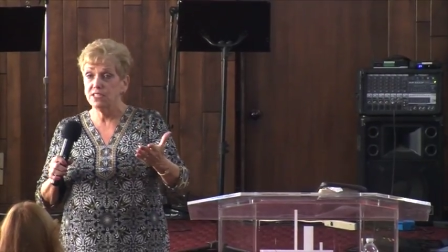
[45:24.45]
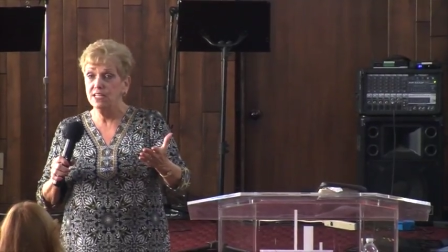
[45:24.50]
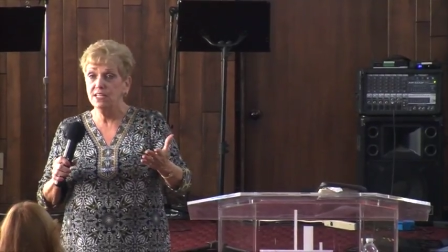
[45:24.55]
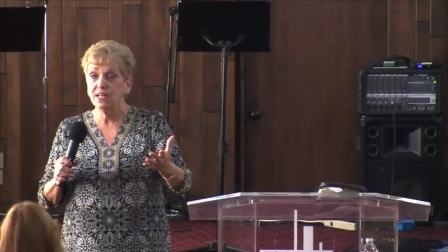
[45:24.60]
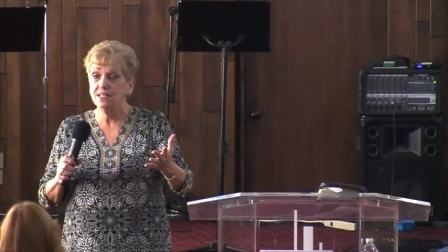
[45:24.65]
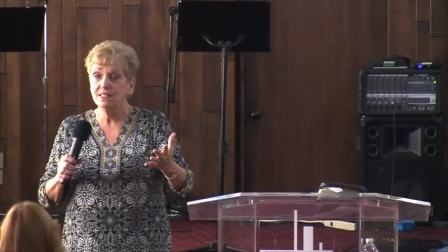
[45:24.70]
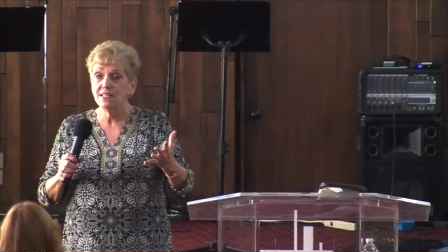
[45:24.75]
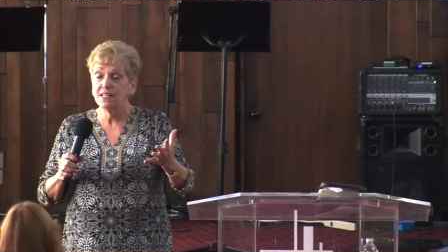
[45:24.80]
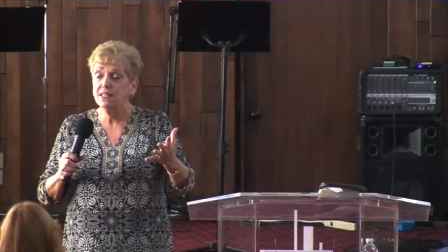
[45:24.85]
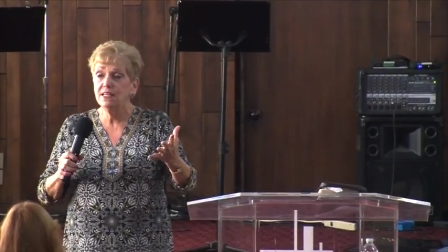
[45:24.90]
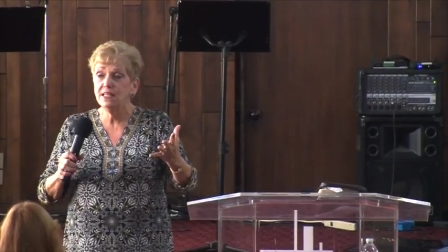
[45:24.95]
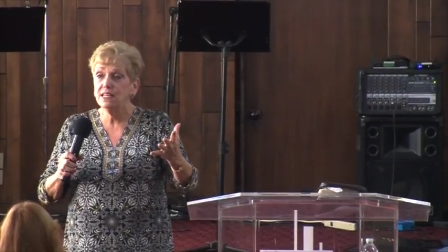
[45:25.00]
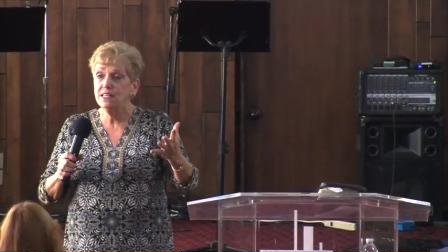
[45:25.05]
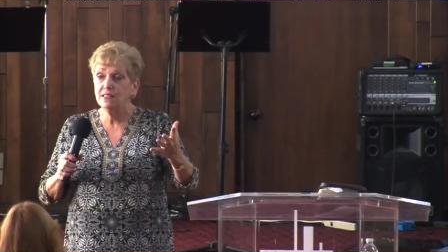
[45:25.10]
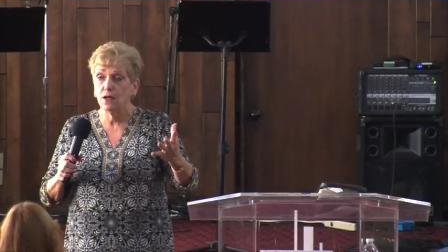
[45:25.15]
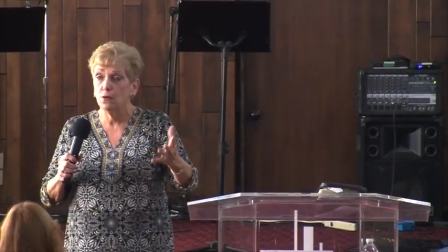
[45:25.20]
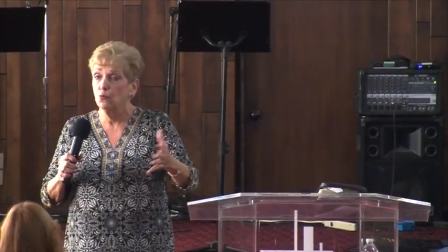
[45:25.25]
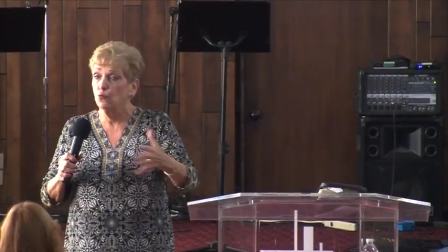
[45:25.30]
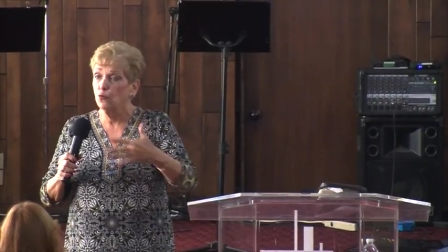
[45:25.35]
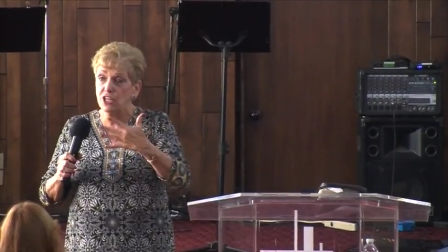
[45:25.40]
He doesn't need
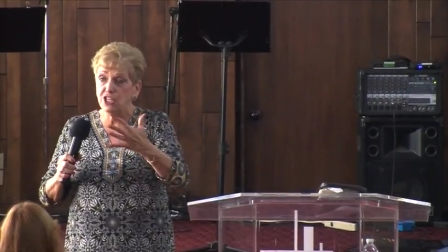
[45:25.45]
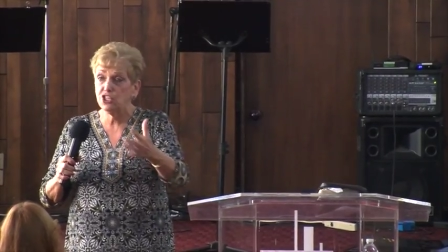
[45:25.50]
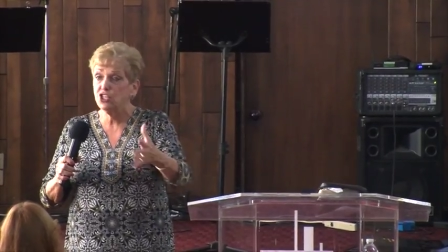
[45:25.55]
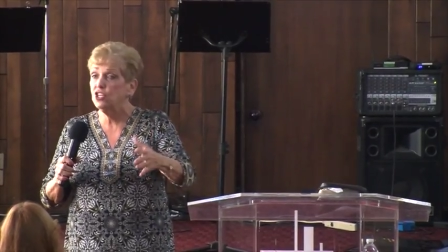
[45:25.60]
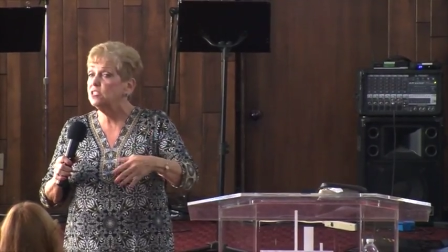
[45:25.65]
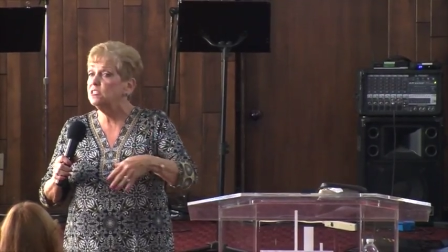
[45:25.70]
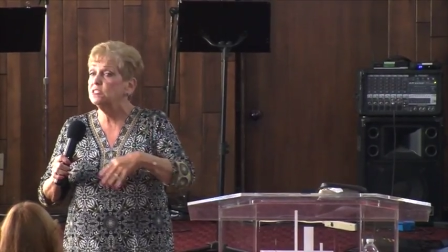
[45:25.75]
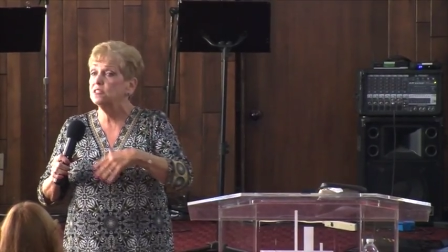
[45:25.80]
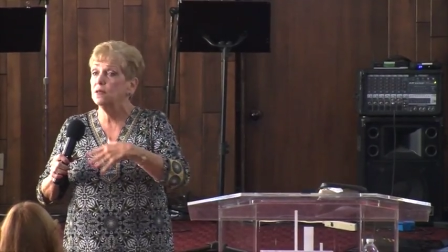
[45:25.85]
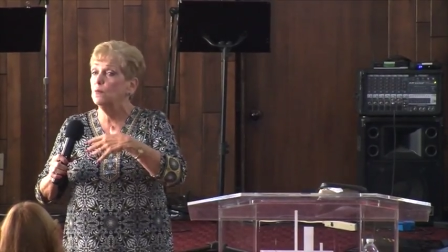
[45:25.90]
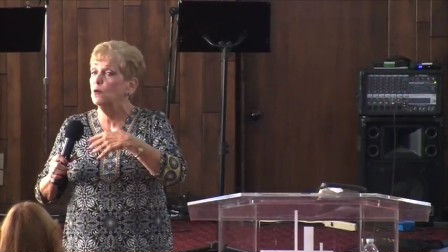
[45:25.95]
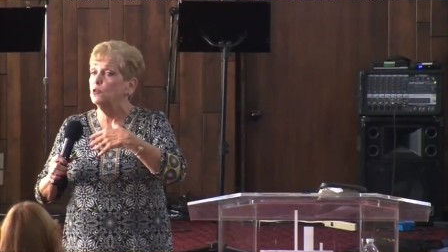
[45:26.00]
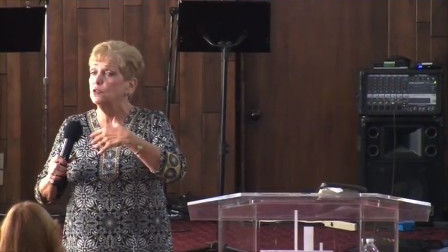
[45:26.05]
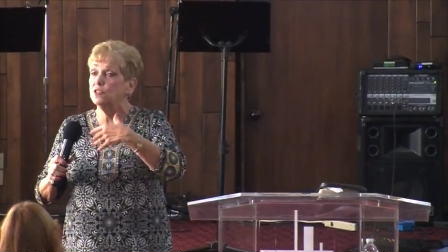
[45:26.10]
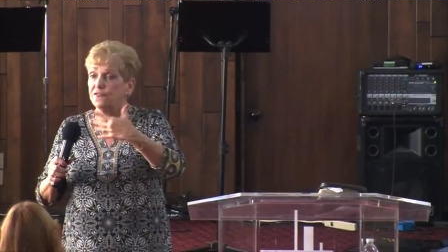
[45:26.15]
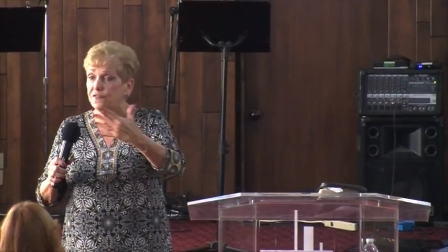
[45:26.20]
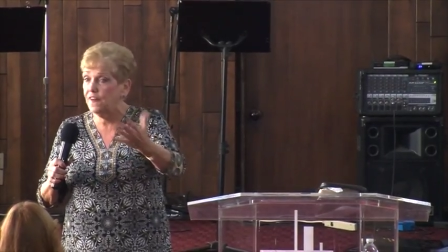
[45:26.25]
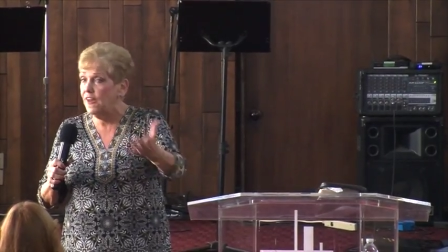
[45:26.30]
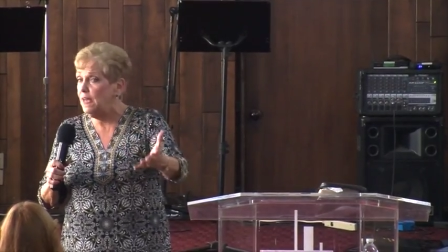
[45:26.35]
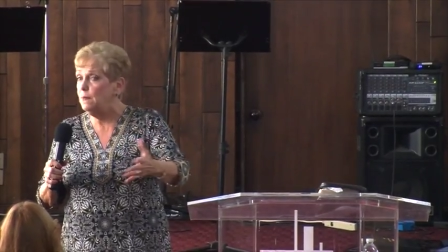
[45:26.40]
the richest, the
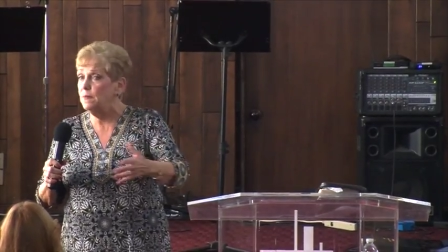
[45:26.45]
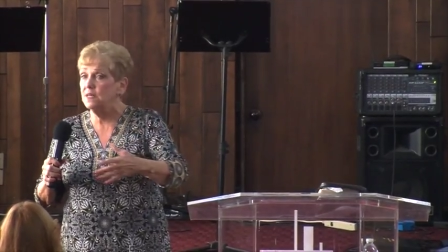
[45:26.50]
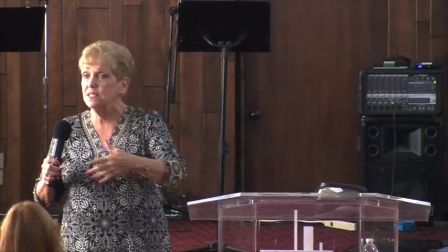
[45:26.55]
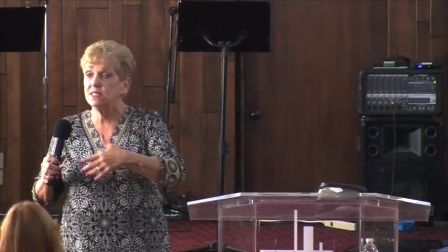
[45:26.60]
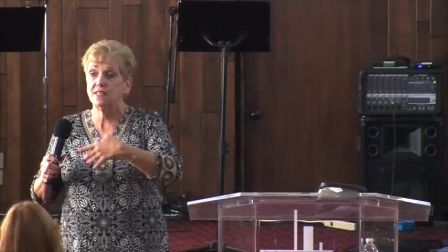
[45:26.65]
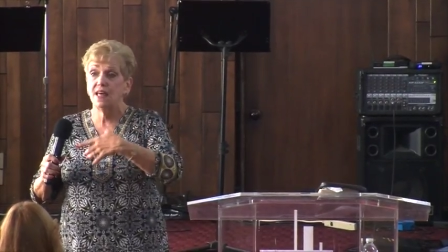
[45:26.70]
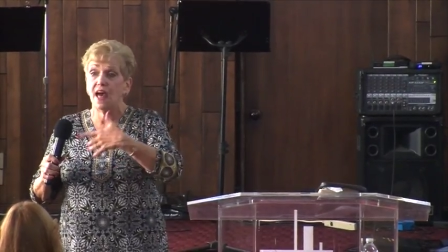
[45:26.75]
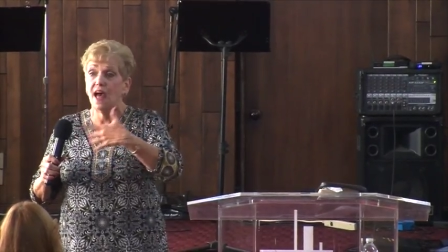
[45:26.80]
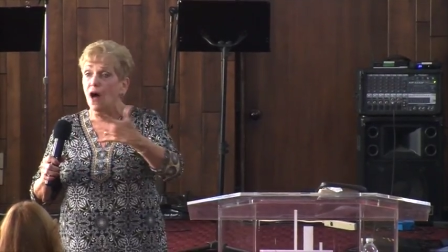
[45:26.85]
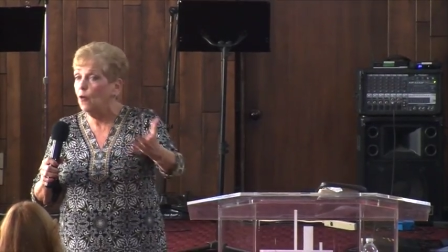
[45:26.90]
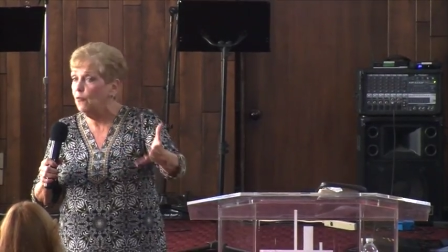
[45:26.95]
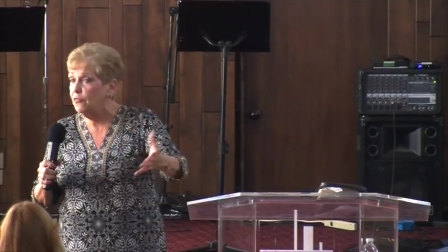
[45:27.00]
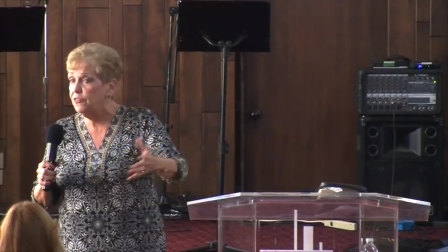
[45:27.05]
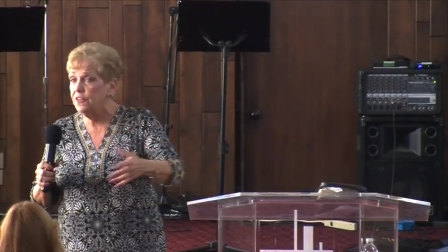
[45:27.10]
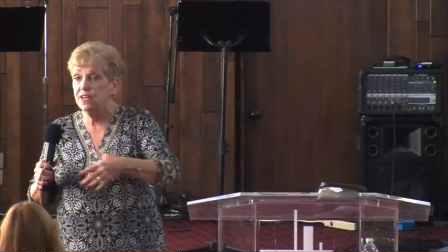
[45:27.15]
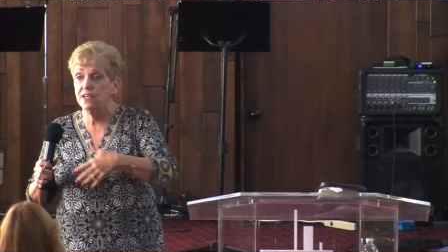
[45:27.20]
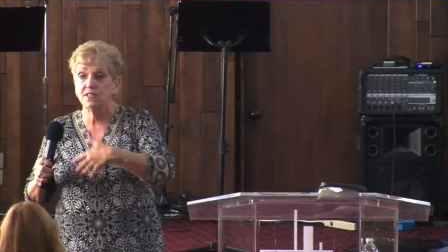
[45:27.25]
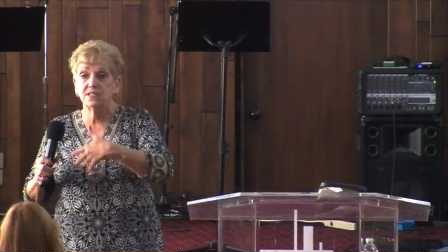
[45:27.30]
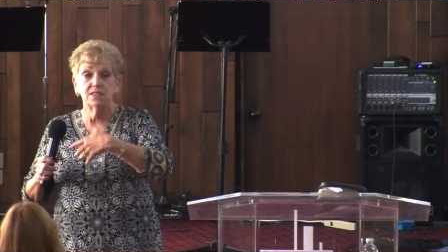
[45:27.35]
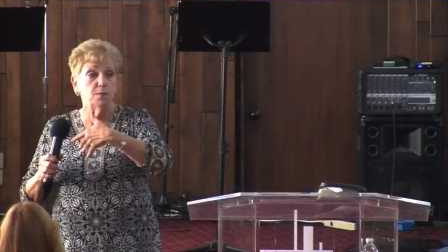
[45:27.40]
most famous, the
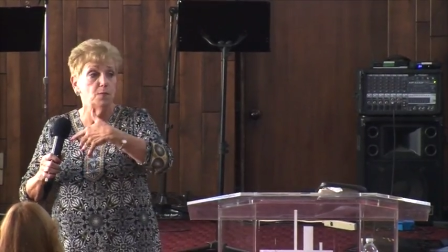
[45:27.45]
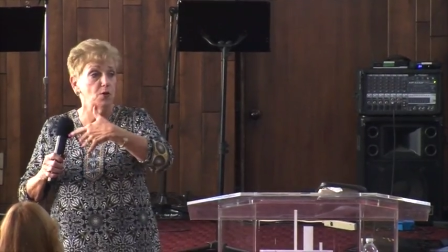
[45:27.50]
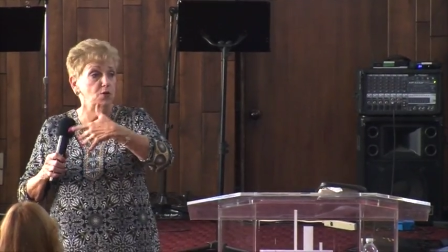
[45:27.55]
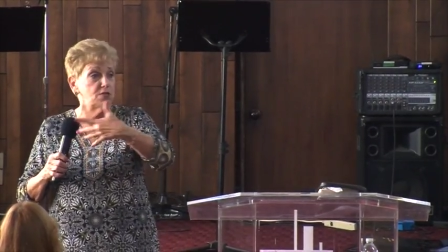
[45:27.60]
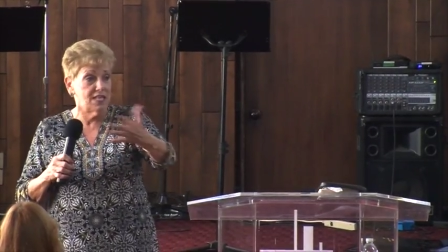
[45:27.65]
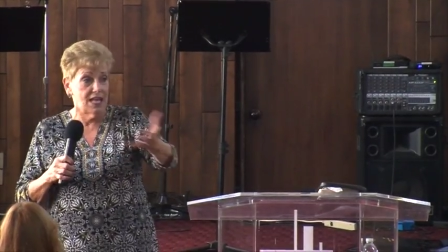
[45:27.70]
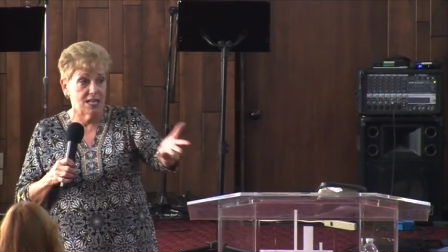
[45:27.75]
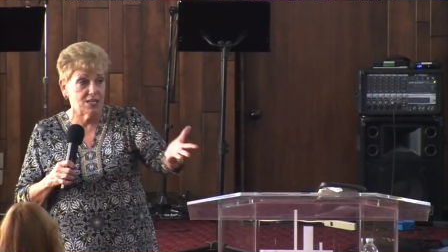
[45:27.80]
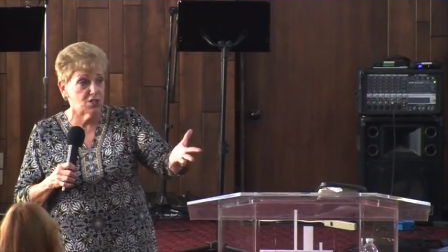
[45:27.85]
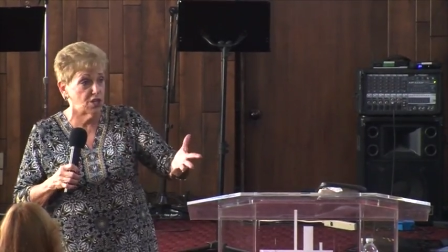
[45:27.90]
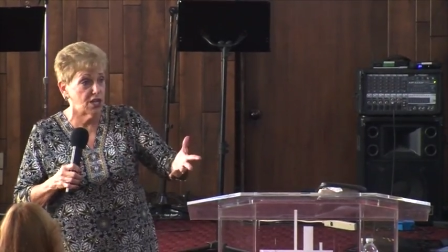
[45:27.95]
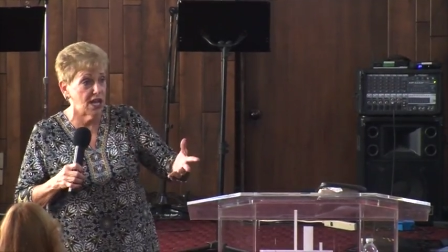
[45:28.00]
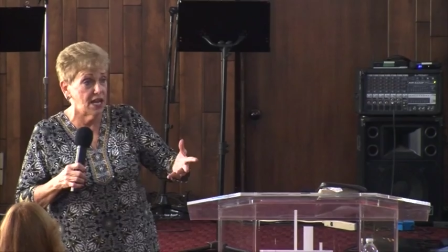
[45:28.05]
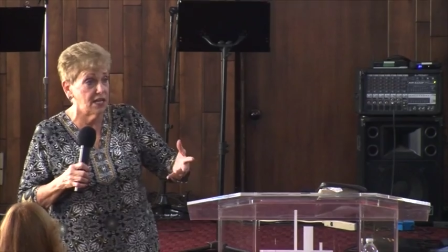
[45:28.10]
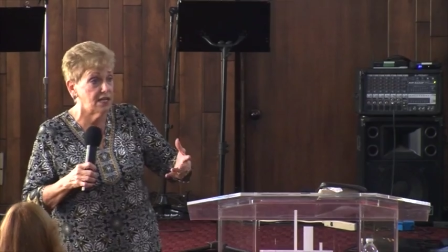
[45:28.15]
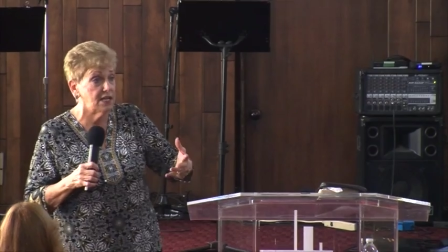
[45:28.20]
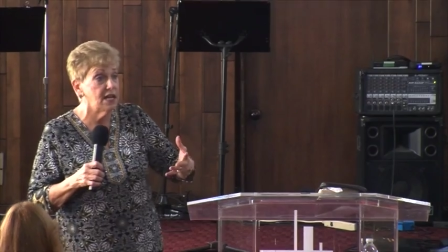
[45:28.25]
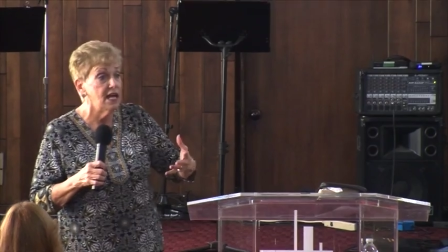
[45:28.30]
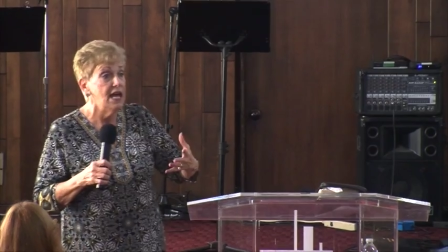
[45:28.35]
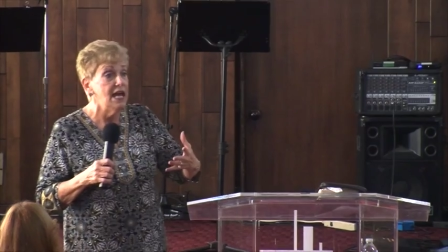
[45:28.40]
healthiest, the most educated.